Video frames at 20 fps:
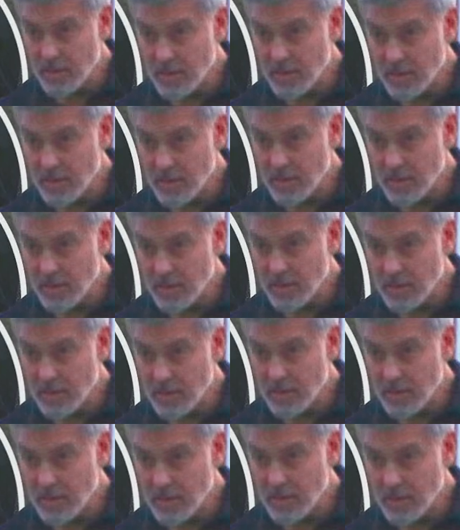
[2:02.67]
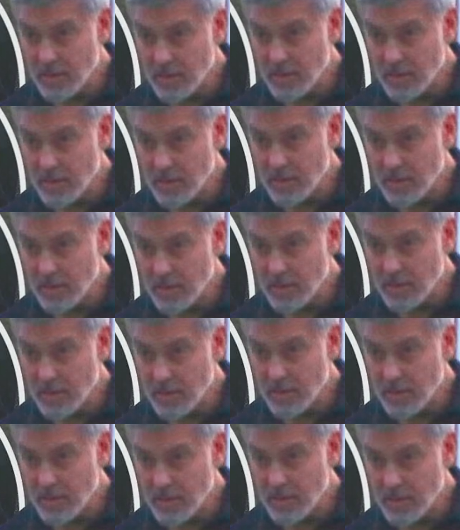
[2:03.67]

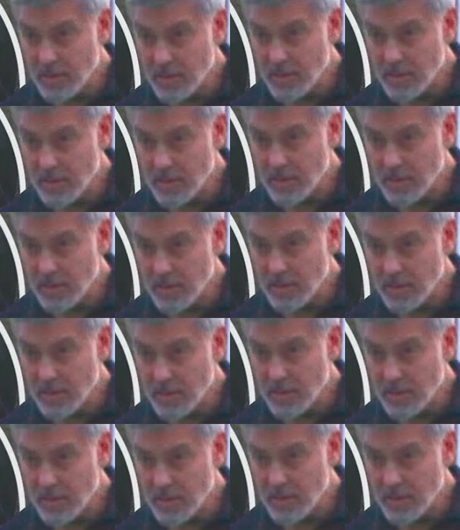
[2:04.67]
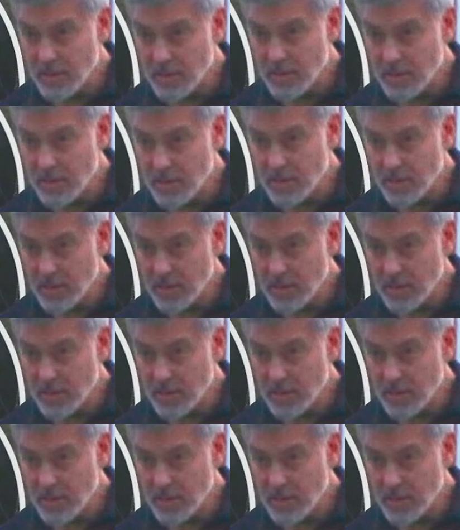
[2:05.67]
Nobody speaks.